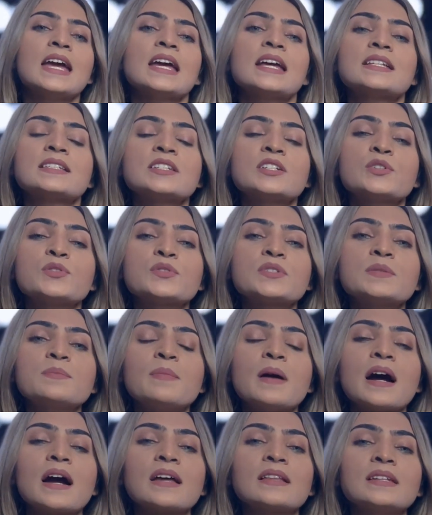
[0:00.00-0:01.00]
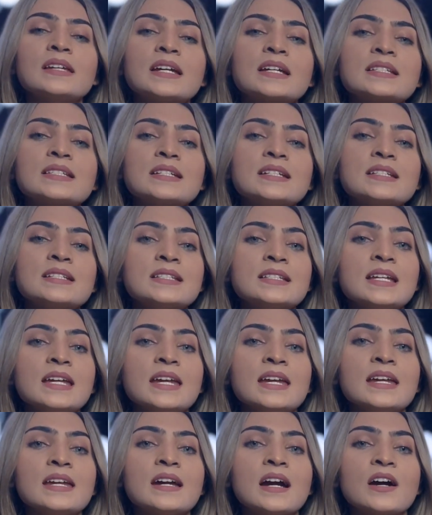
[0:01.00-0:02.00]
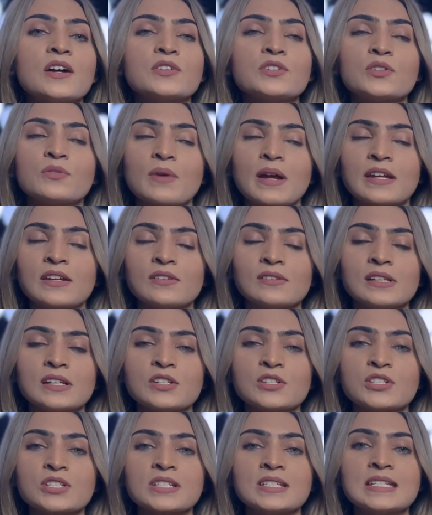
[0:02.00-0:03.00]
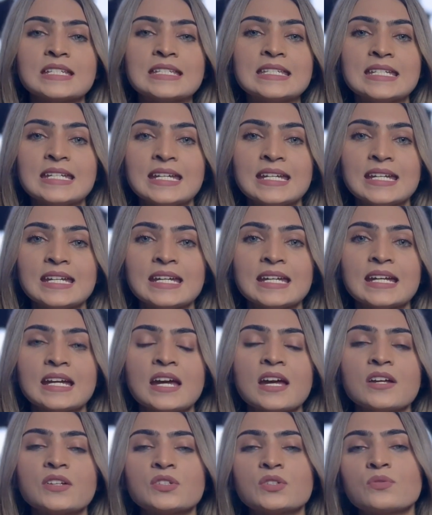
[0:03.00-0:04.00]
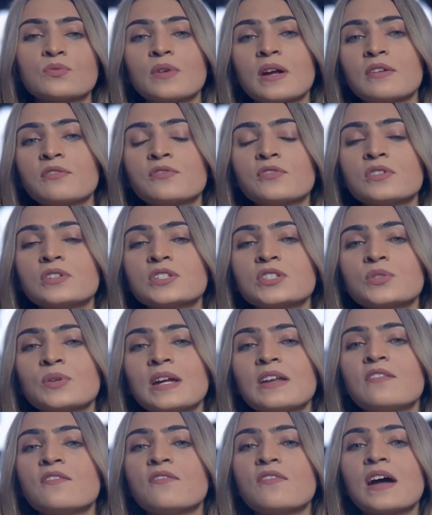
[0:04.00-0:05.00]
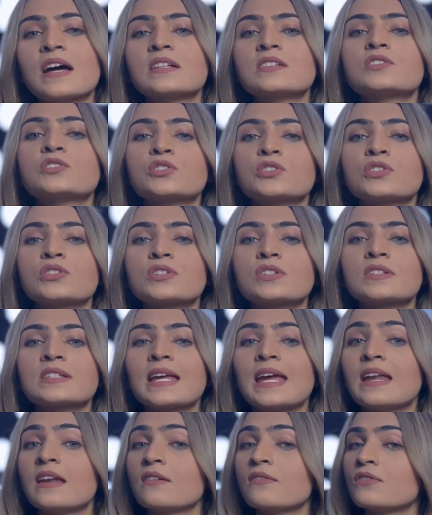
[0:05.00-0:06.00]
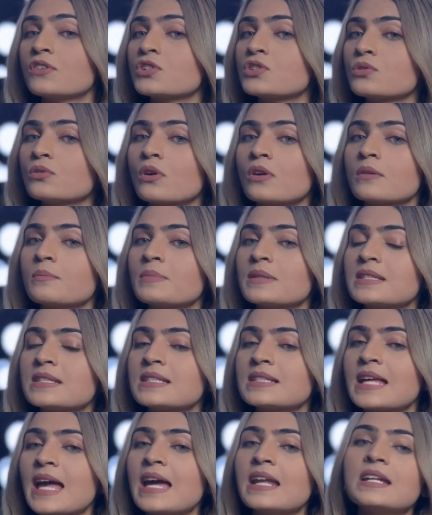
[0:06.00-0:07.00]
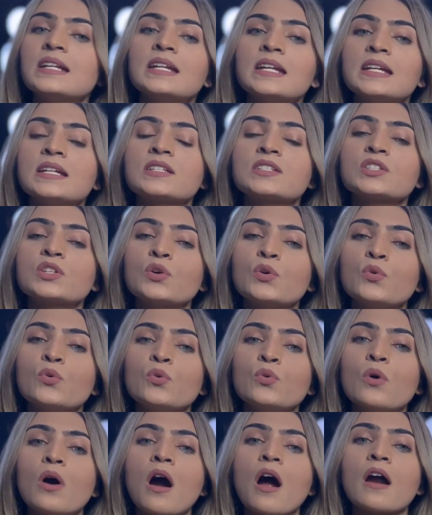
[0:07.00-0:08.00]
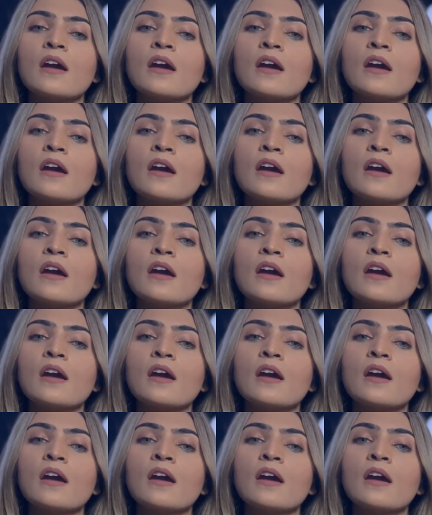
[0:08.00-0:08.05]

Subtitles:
is used by the SEC under Regulation D to refer to investors, individual or business entities who are